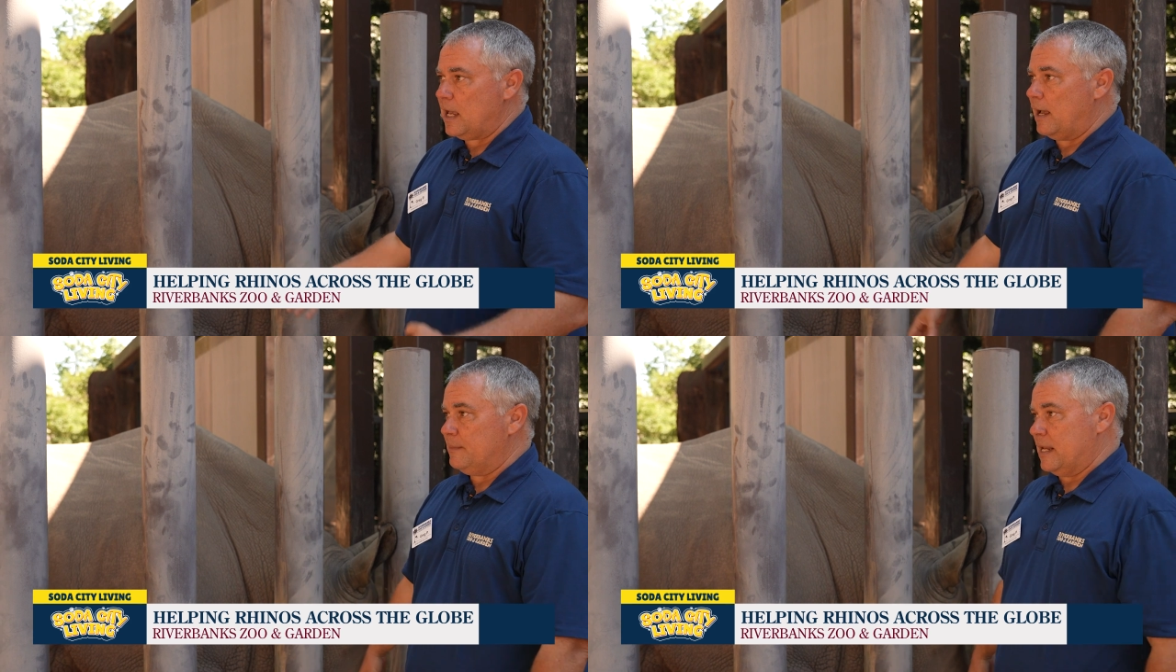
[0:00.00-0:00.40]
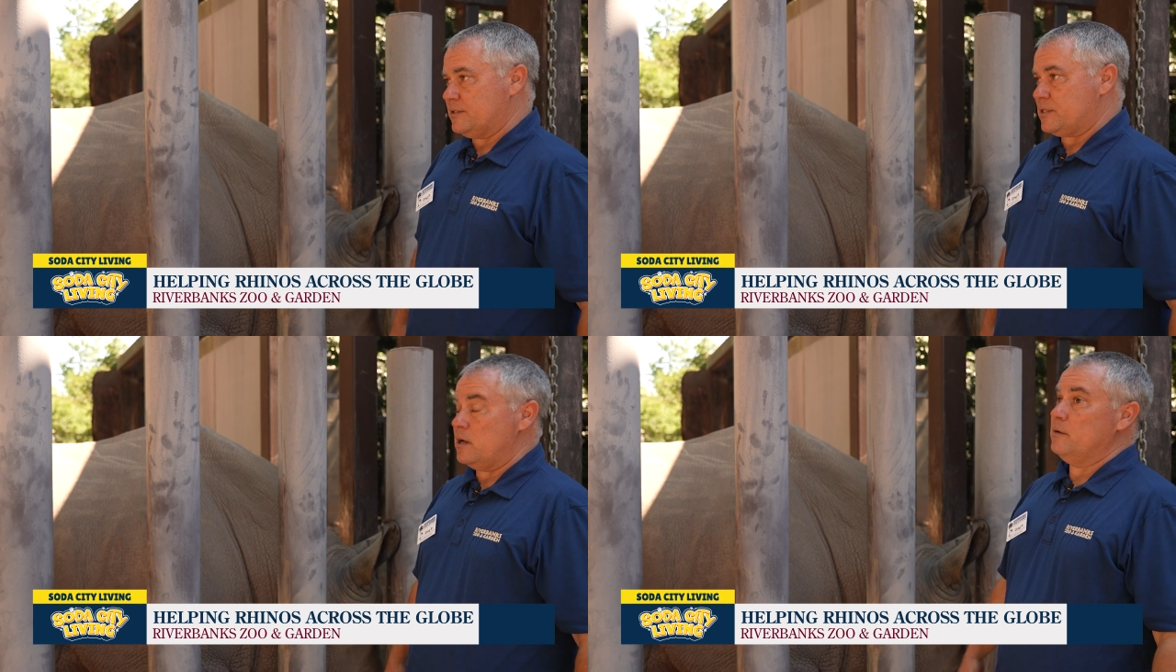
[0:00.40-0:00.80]
Um,
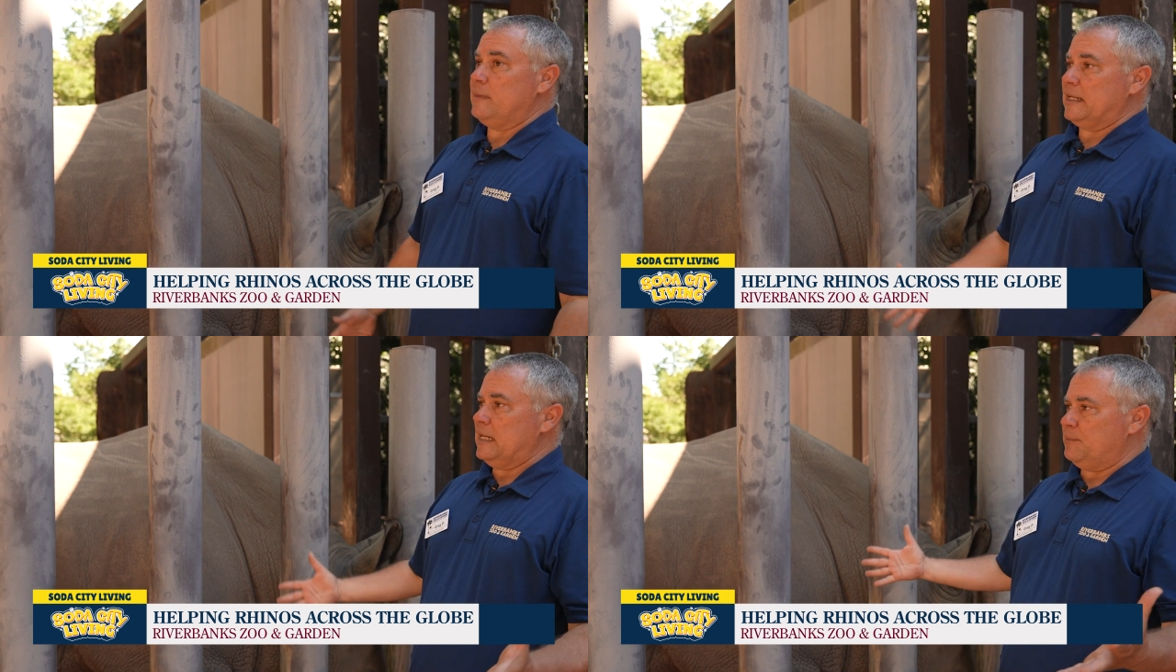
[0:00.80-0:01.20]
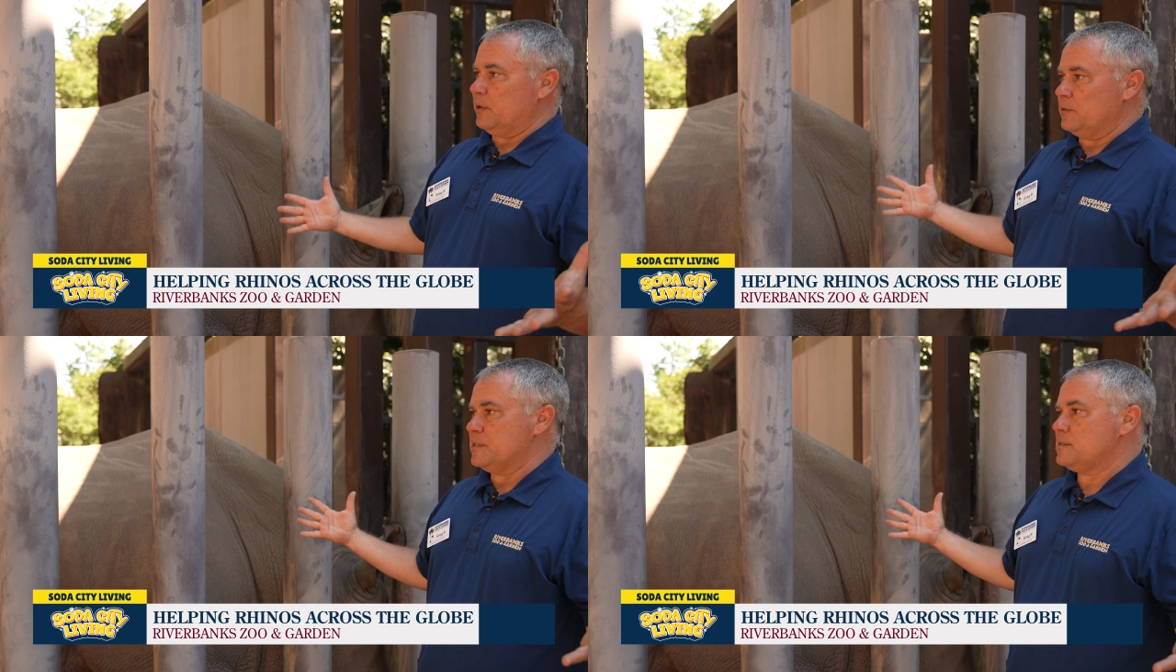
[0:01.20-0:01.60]
and so my
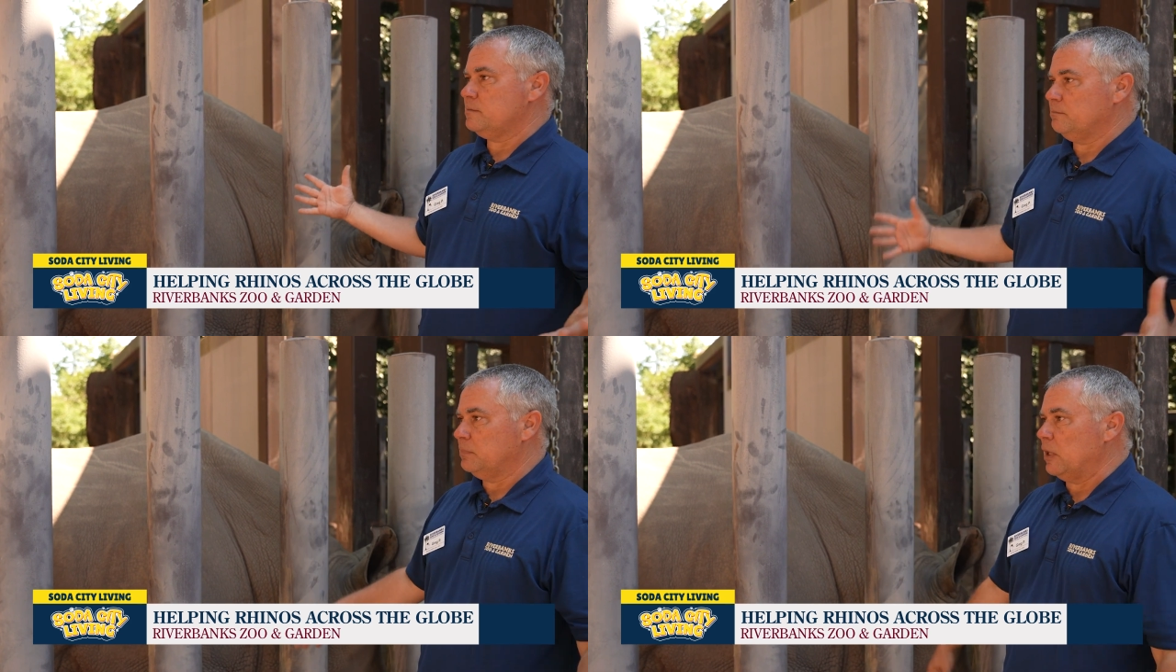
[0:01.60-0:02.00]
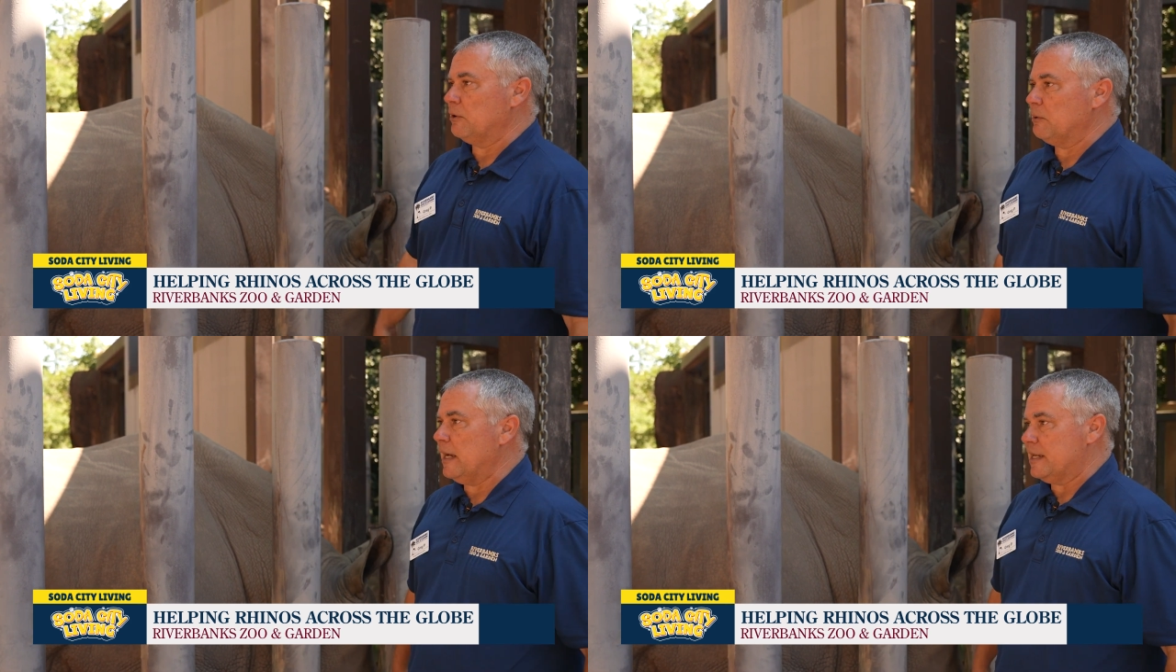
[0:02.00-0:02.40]
keeper was
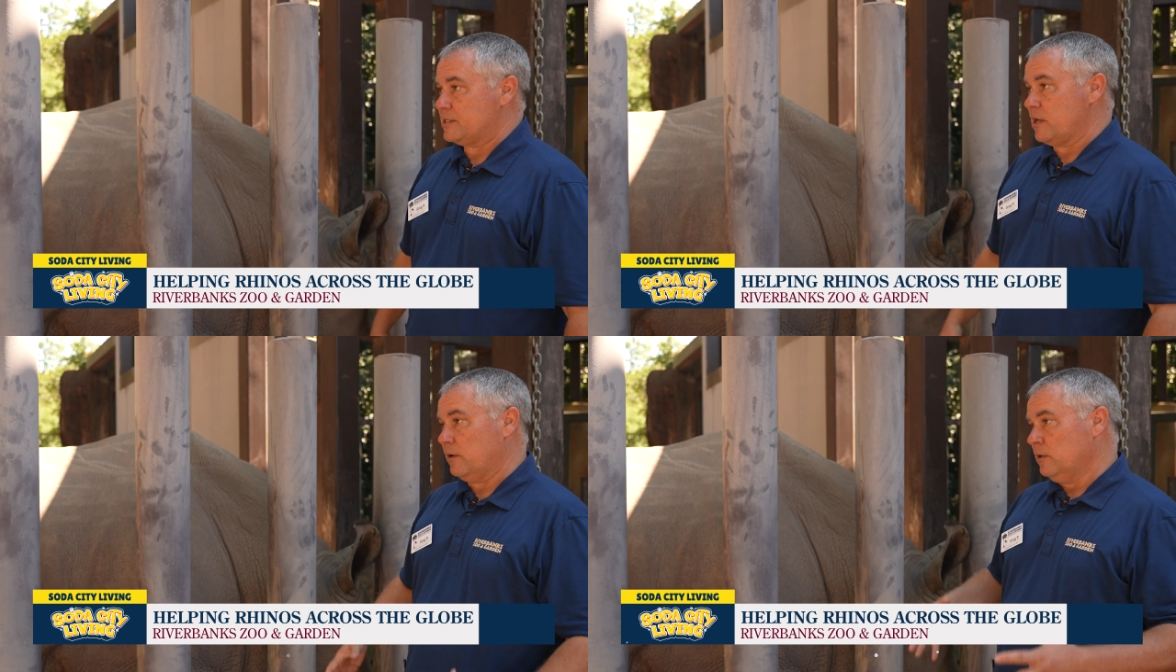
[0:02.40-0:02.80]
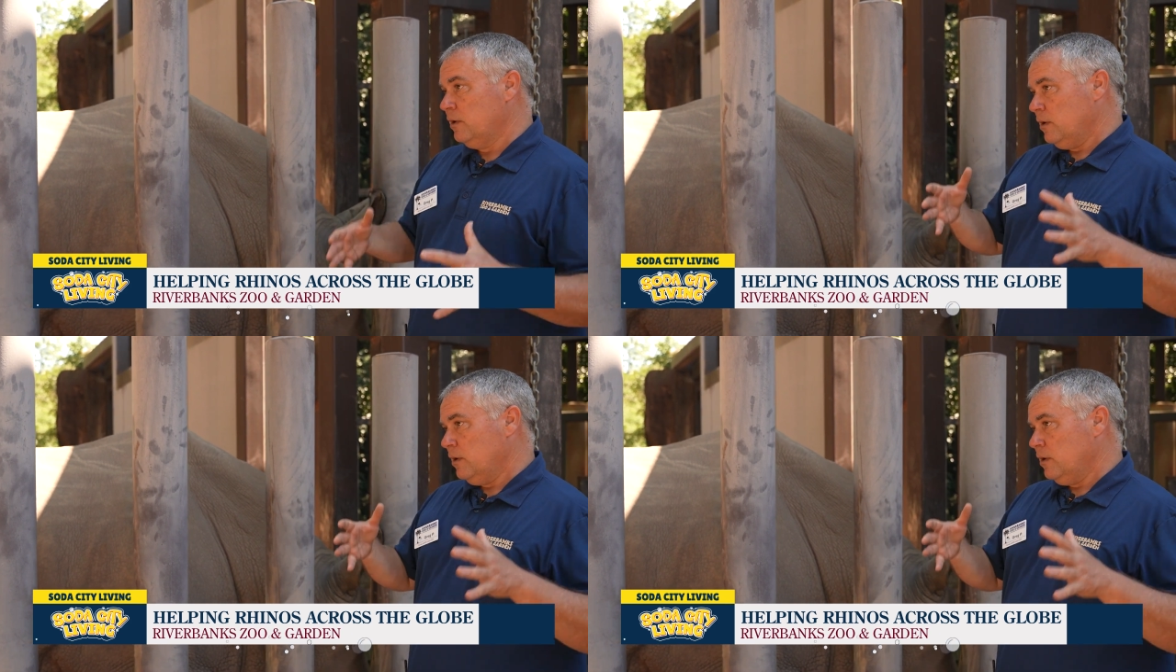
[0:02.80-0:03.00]
blown away. So